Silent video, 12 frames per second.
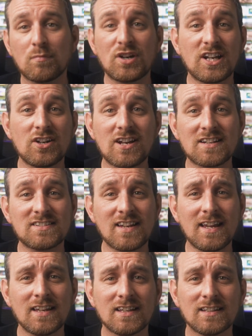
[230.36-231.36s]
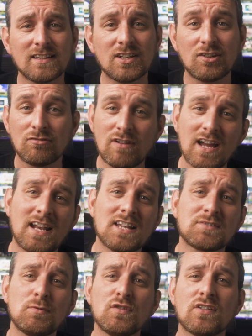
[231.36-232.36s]
Pretty good, I'd say. Right,
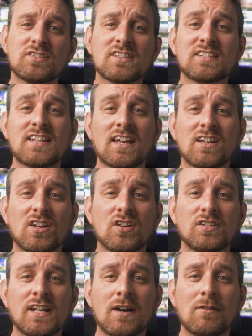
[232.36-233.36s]
let's move on to the second cut